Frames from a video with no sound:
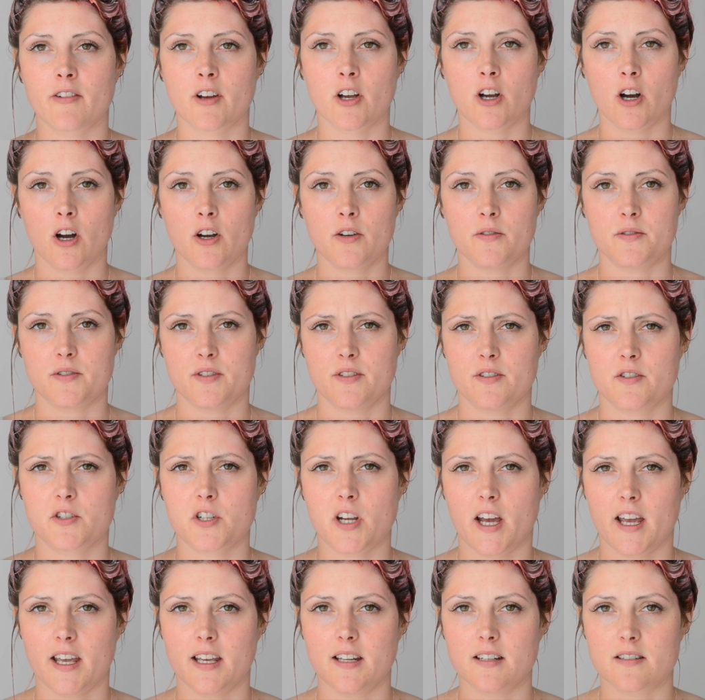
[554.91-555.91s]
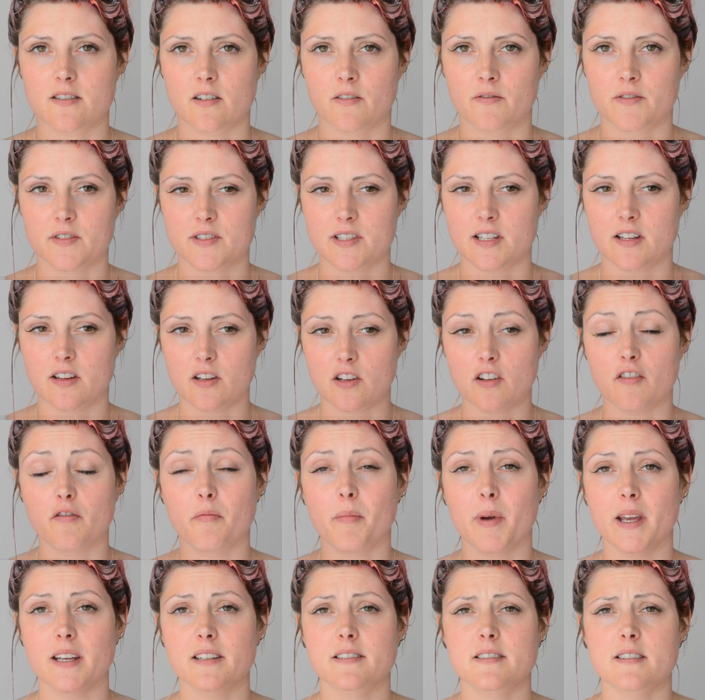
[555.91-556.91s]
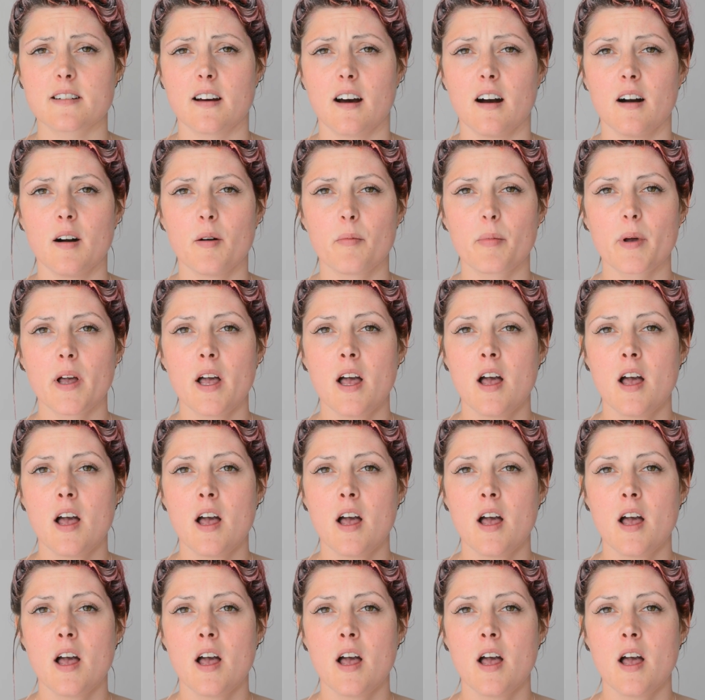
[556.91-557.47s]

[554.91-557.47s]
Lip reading: go to the shade obviously that you've mixed up,